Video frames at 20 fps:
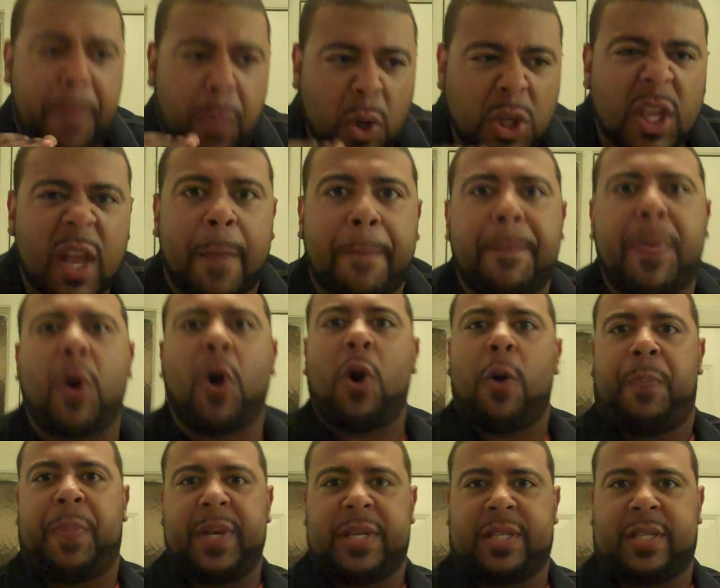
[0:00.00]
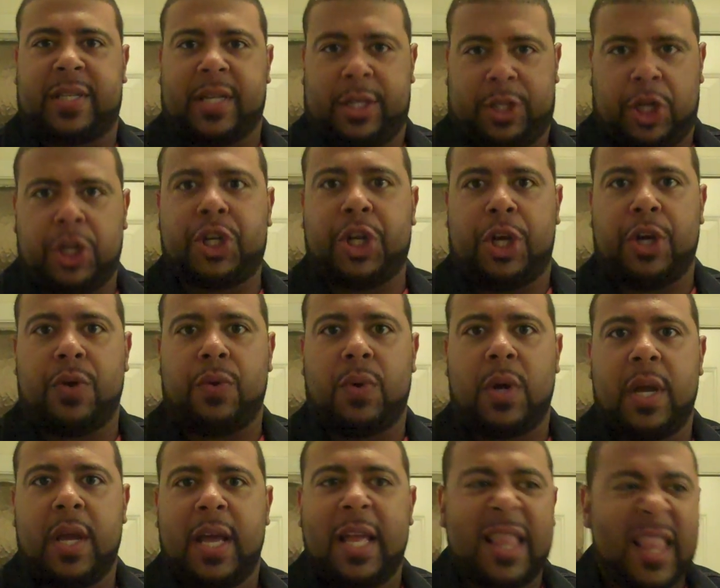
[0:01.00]
what they're purposed to do,
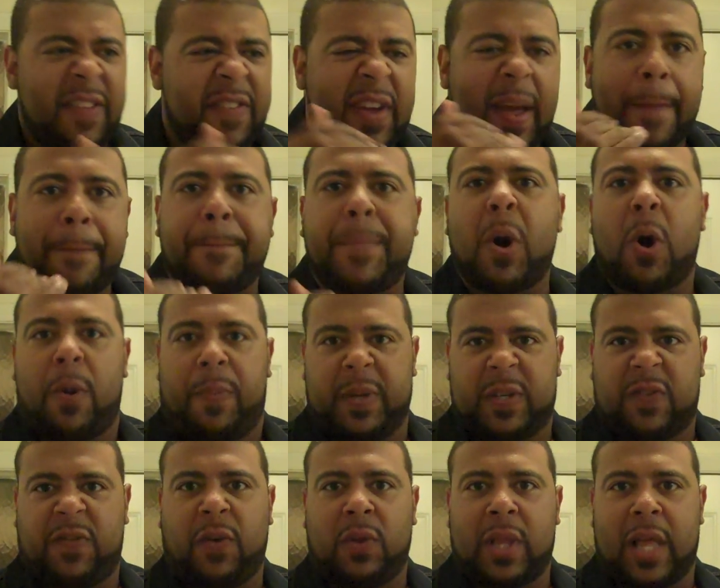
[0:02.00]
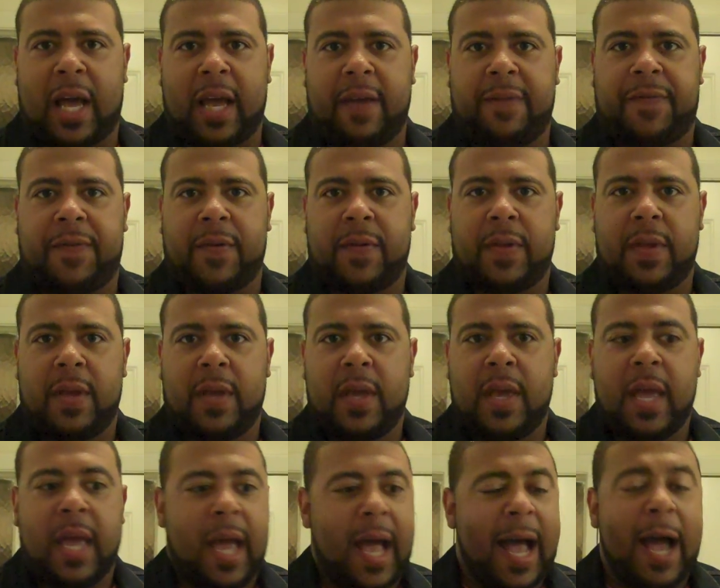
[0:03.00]
living a purposeful life.
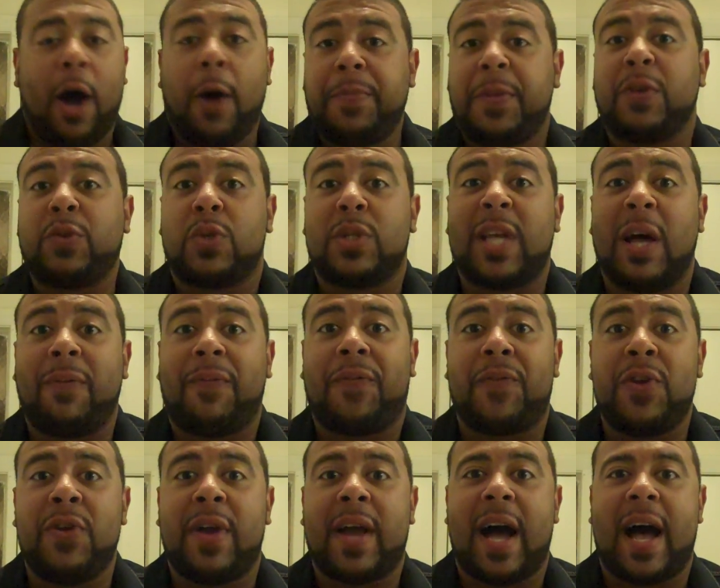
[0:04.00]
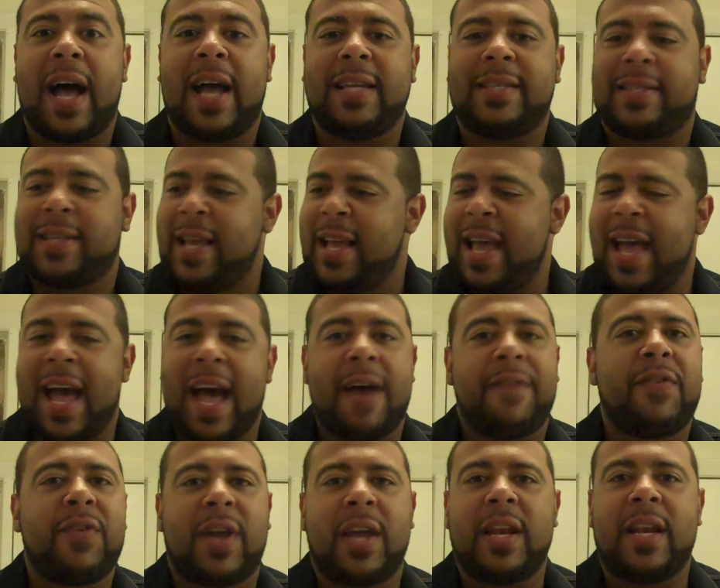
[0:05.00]
I hope this was helpful for you guys.
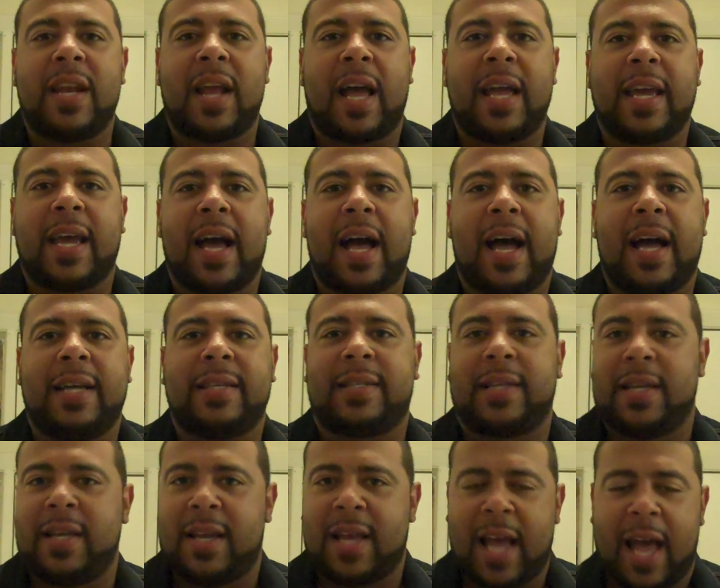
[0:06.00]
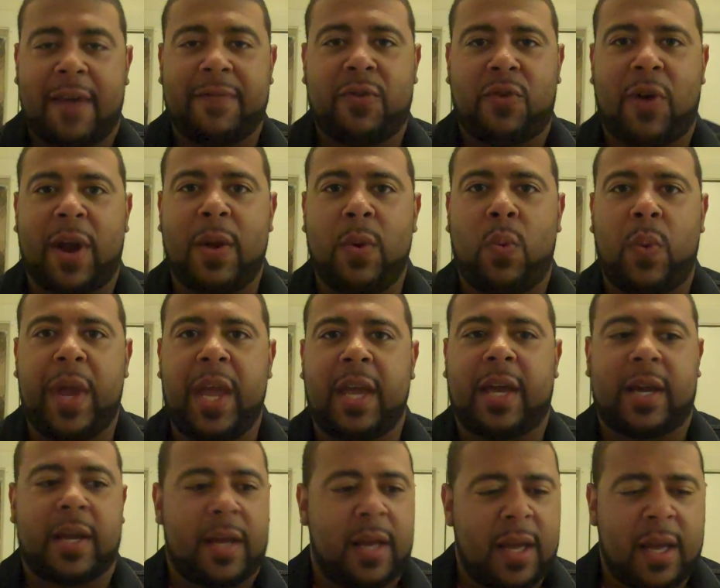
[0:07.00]
Have a good night, guys. Have a great
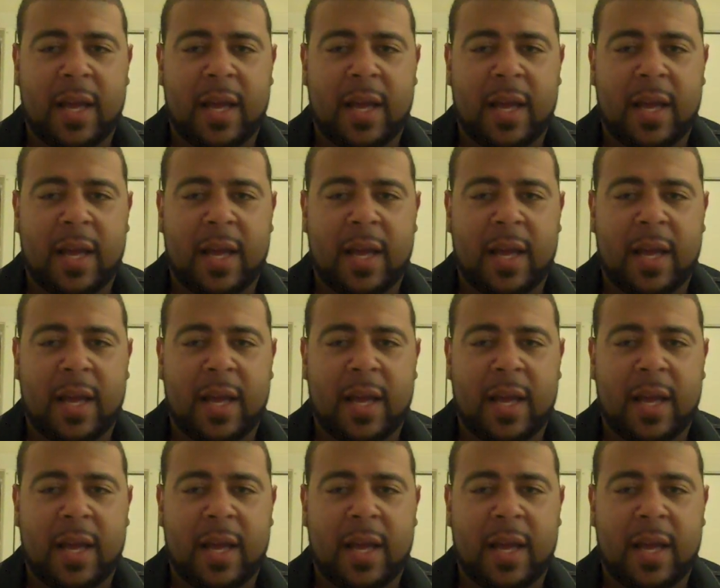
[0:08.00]
week.